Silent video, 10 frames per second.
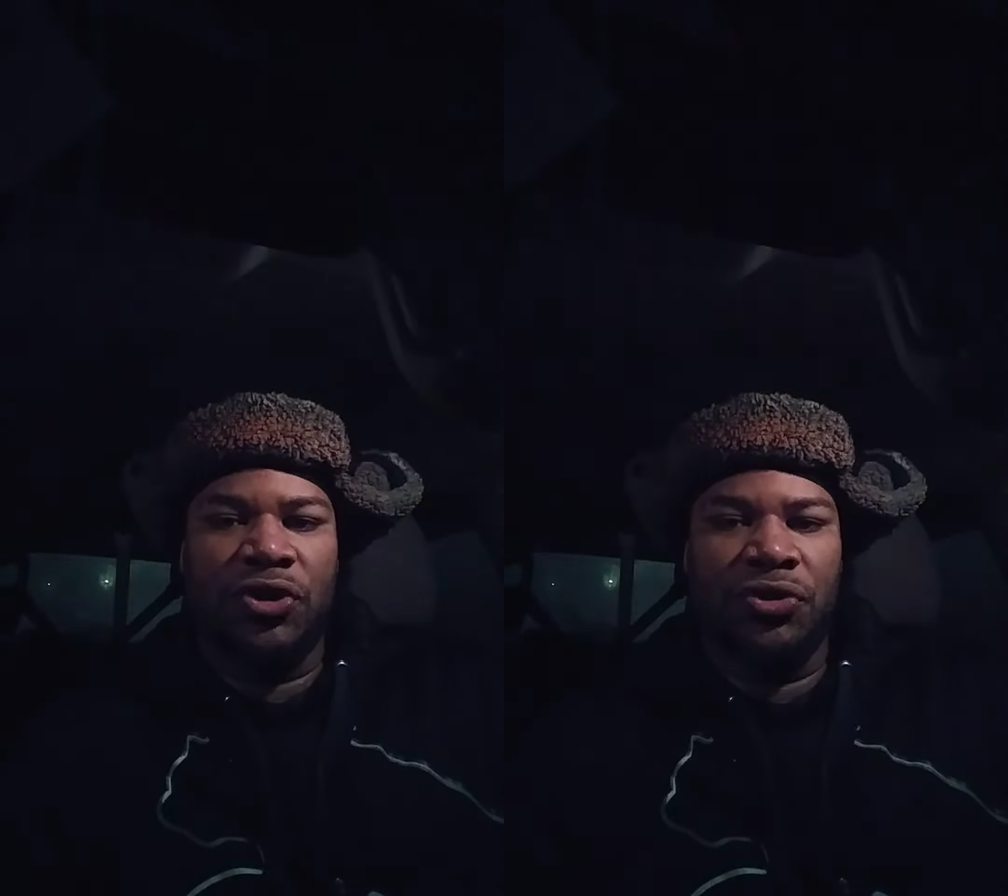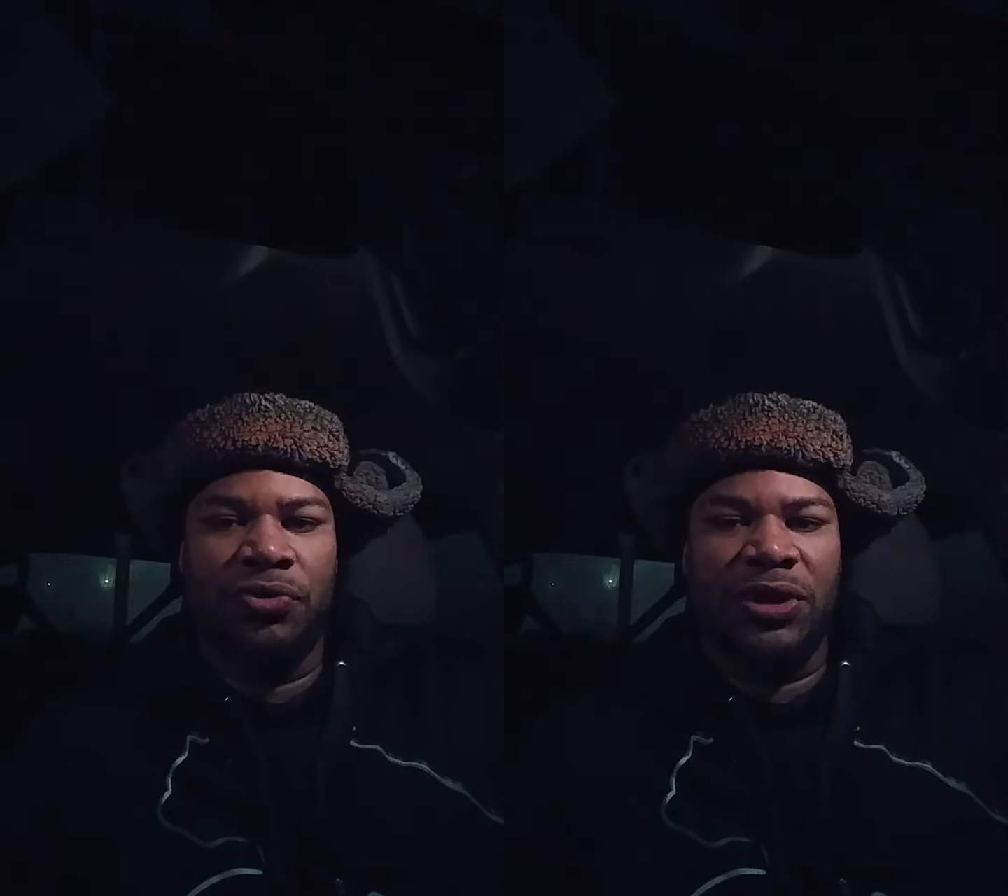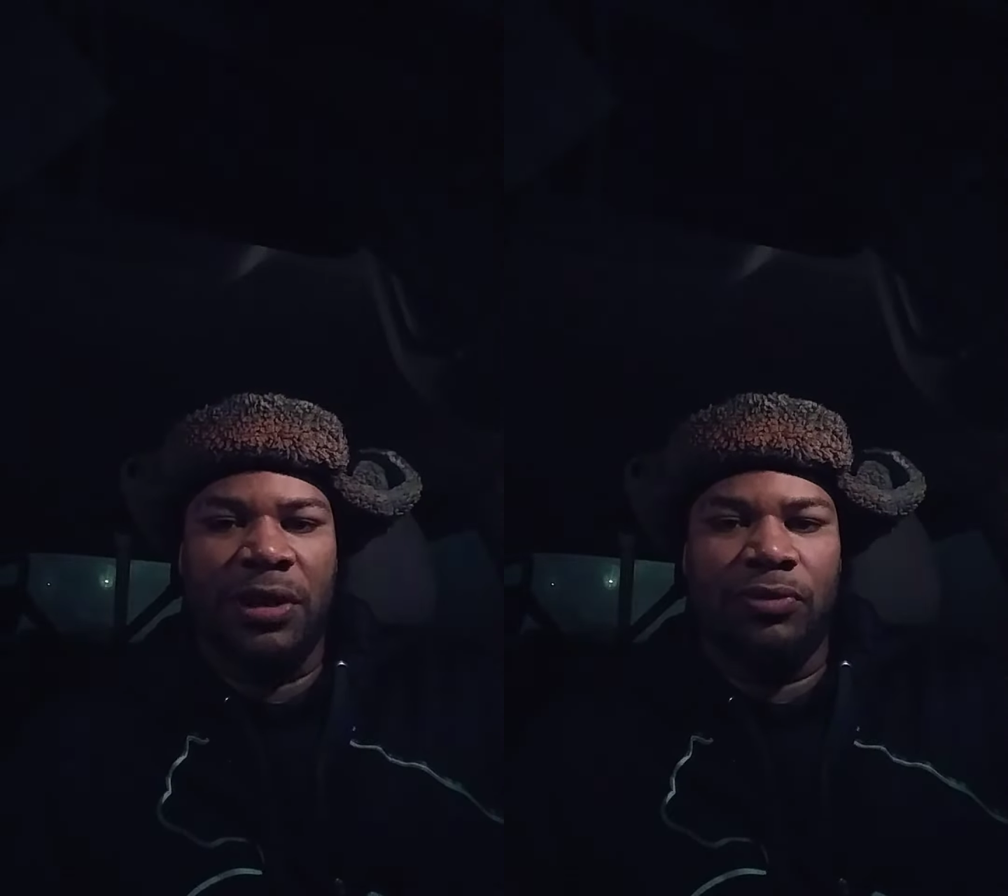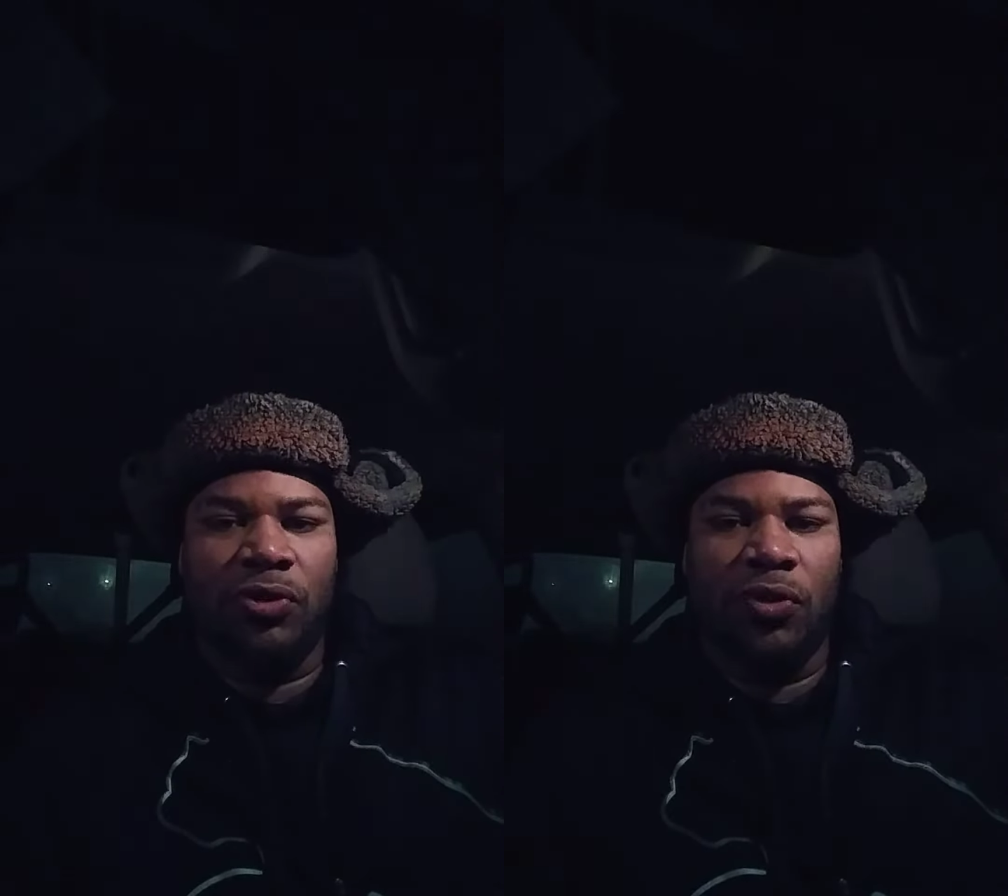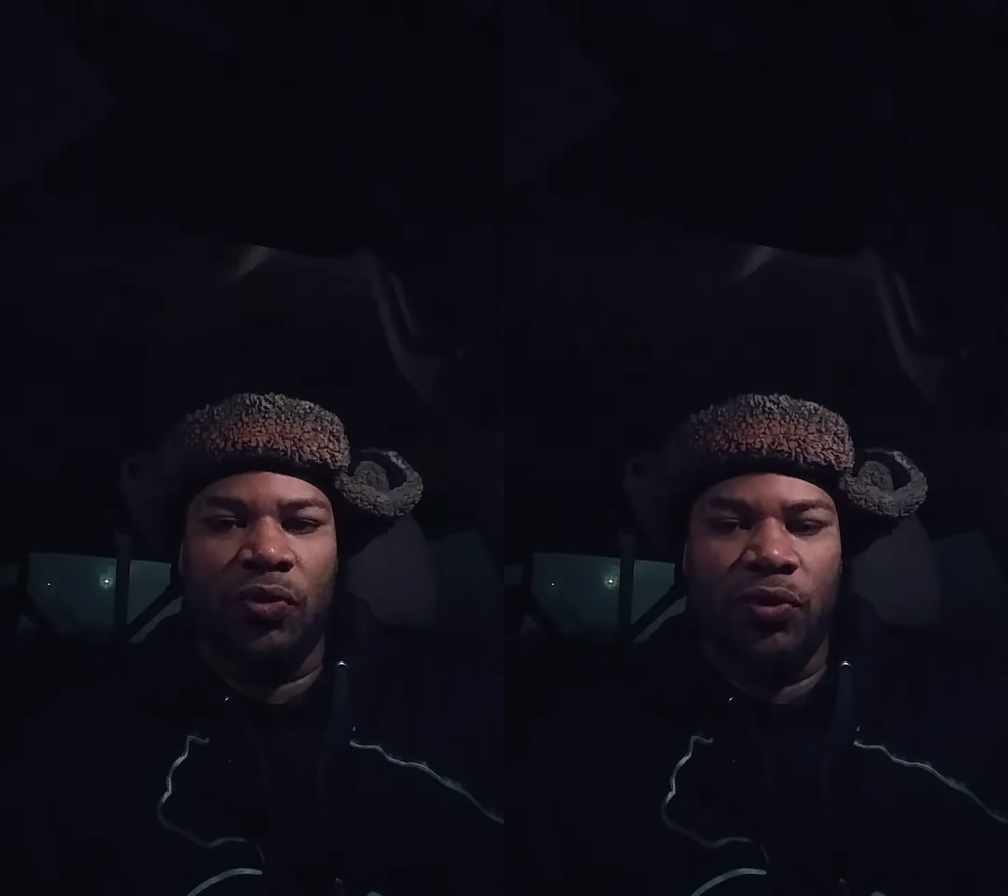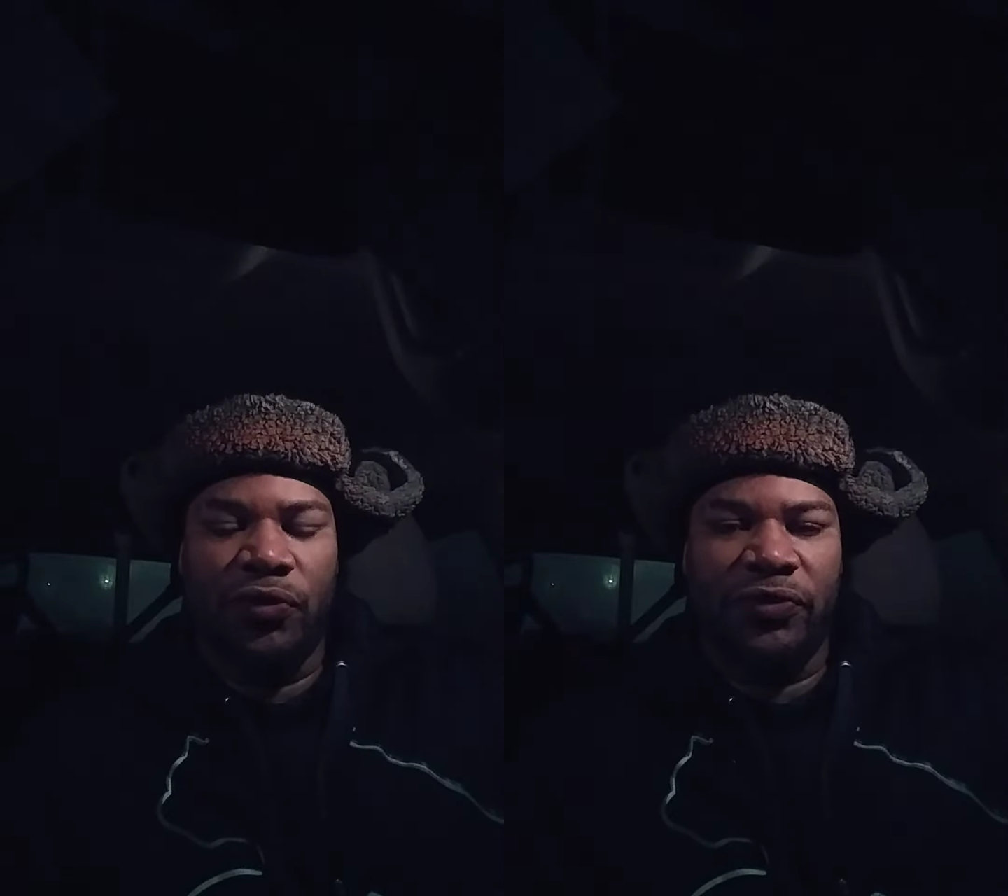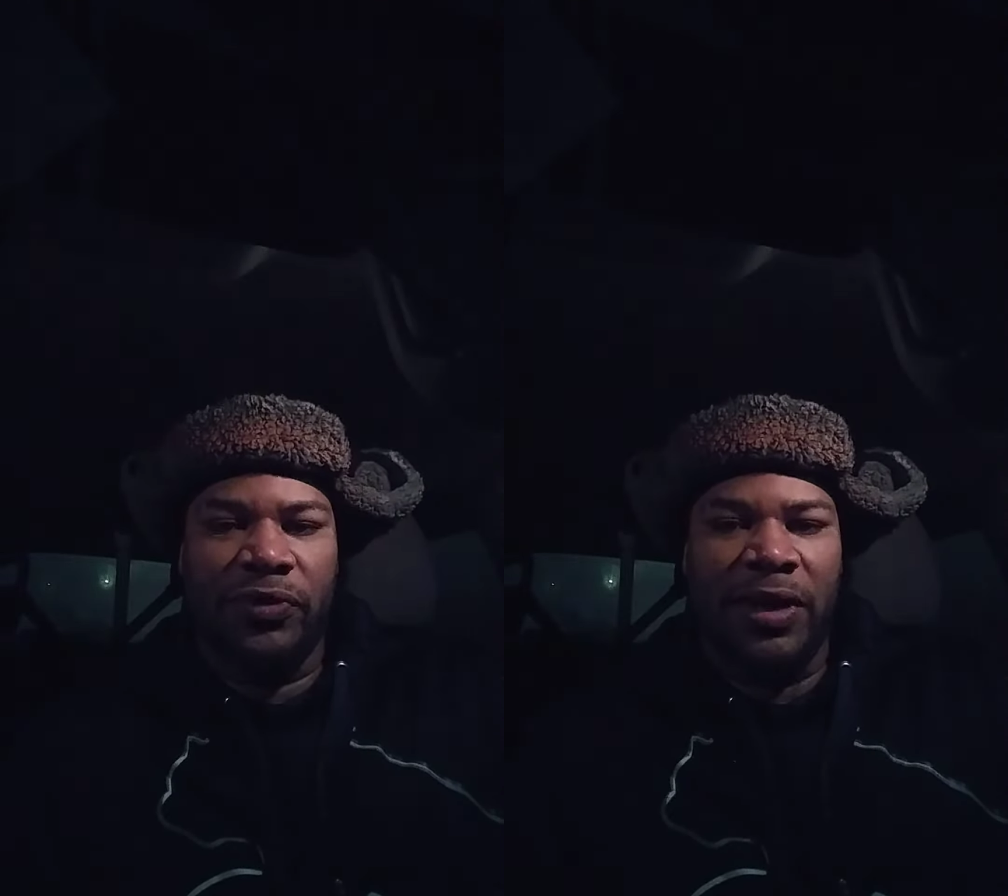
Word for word: shoots up through the roof